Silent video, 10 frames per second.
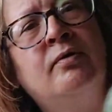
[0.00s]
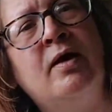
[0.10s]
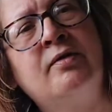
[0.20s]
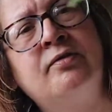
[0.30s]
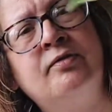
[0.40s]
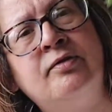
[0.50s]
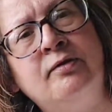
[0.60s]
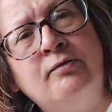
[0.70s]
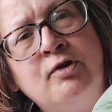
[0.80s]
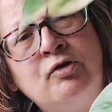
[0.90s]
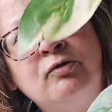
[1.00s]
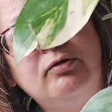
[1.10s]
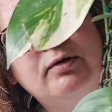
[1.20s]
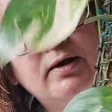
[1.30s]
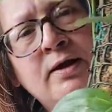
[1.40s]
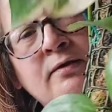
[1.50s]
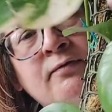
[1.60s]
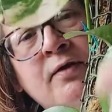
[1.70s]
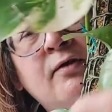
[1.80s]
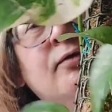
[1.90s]
that's the original leaf,
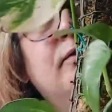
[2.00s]
that's the